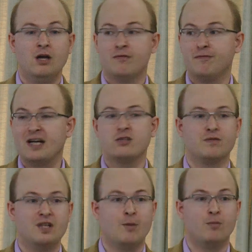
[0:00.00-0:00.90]
fact
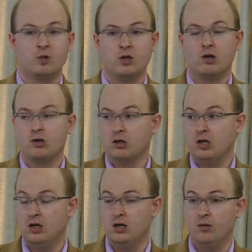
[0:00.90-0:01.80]
of them
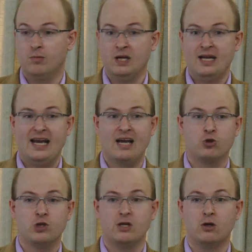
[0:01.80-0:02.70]

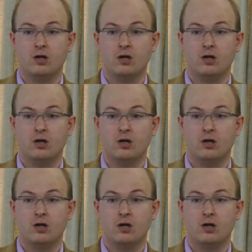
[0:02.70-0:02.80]
actually